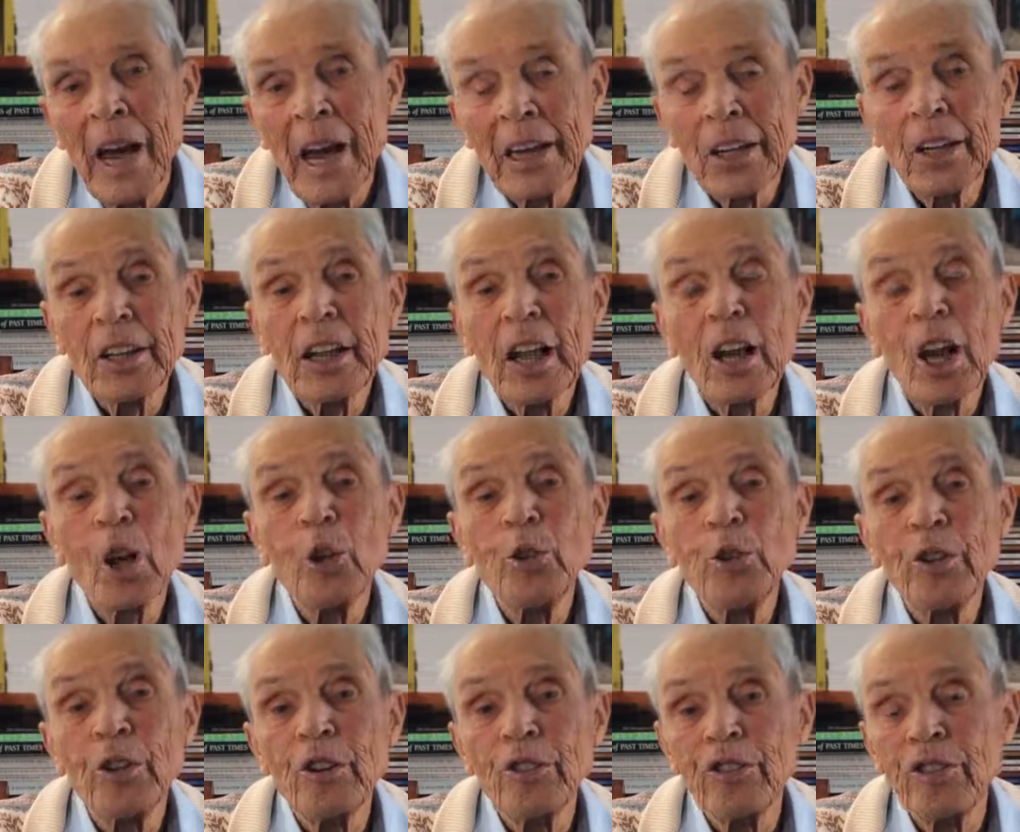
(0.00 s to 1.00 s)
And at the
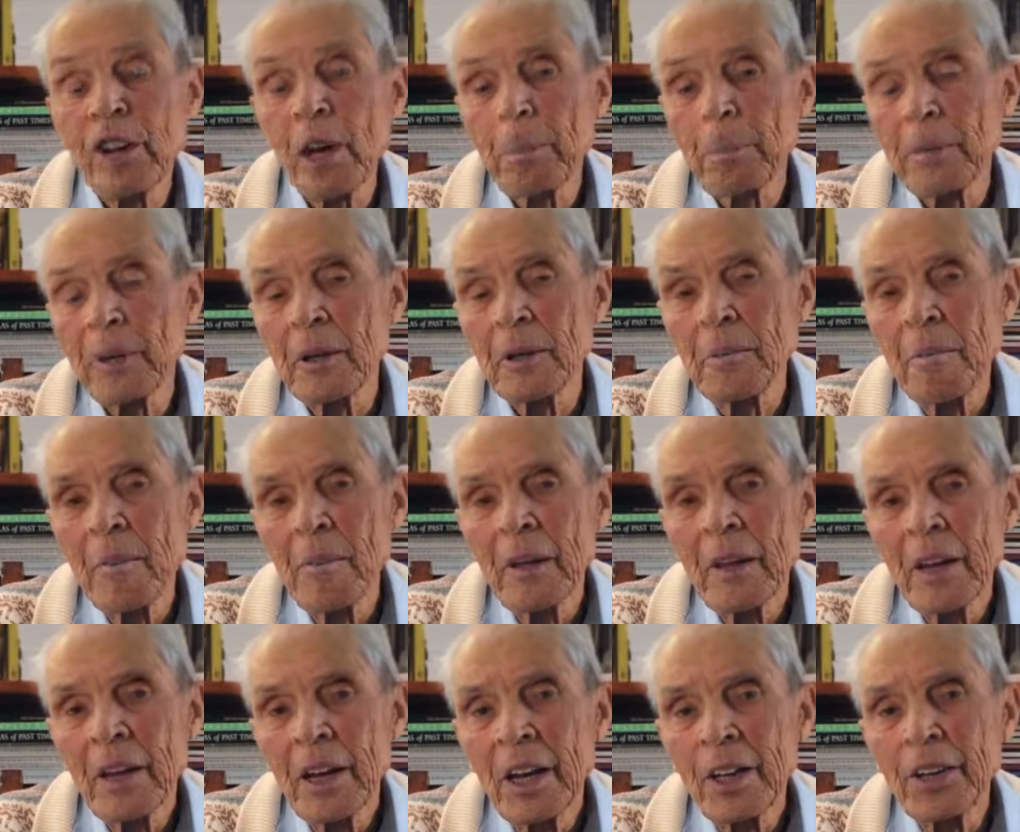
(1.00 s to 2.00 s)
close of the chapter
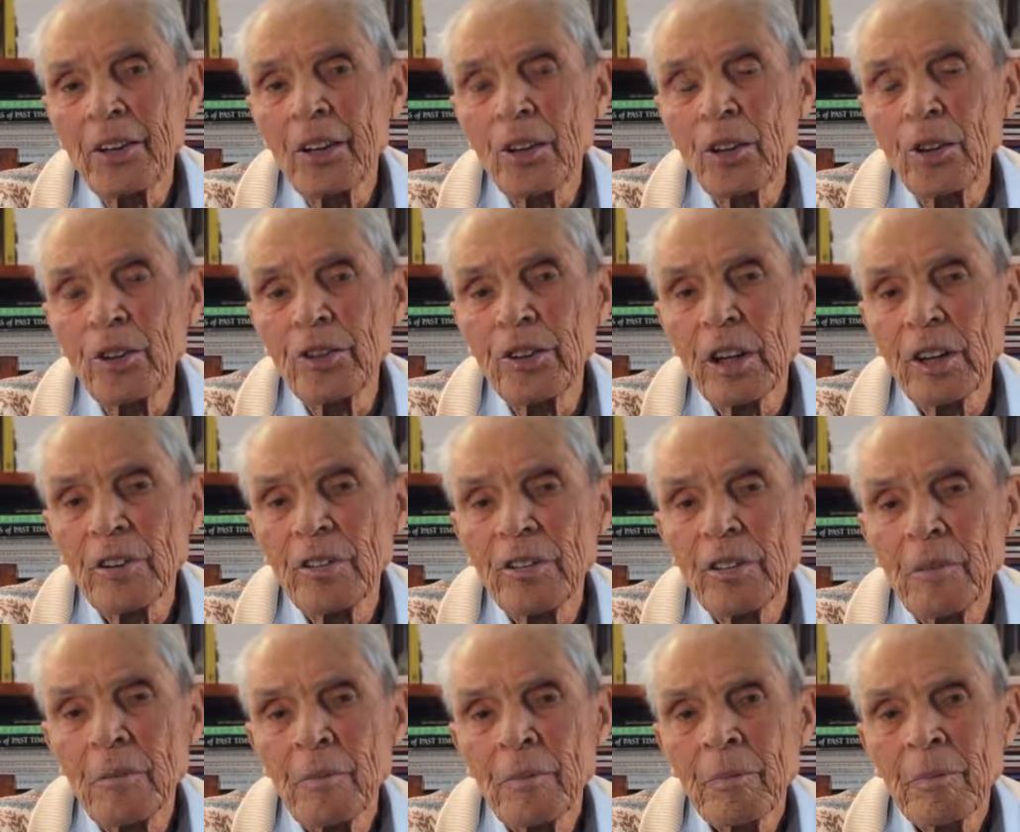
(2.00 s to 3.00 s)
it tells
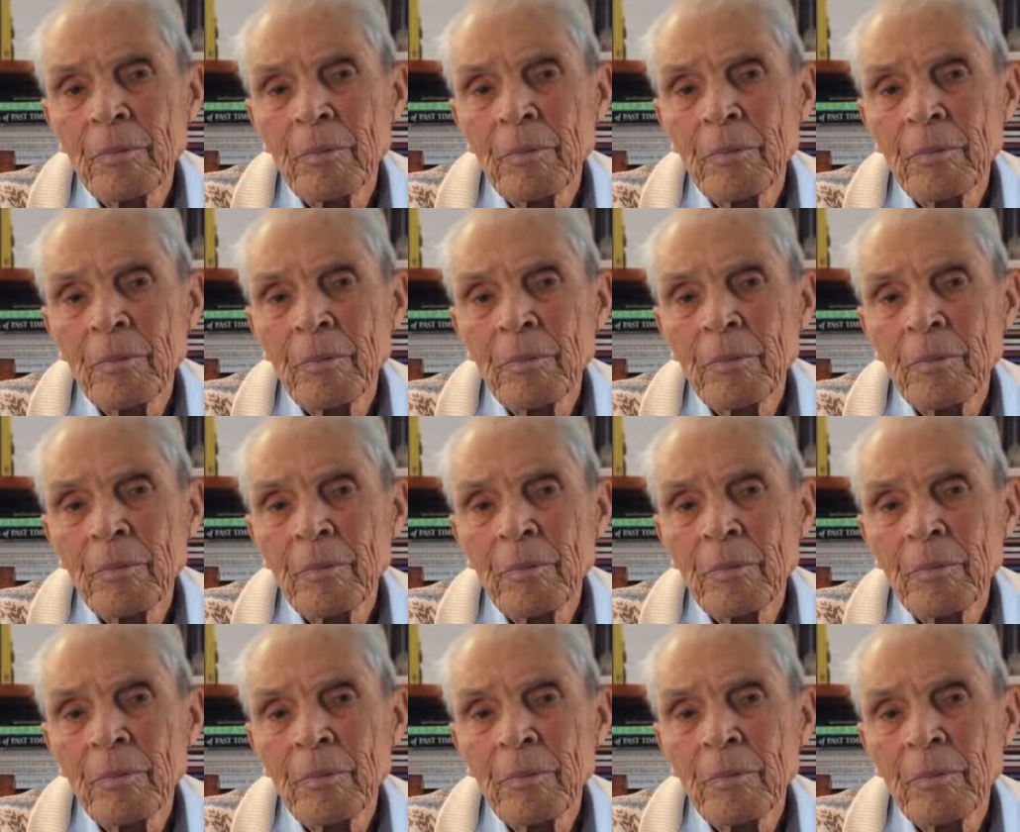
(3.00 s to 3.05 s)
us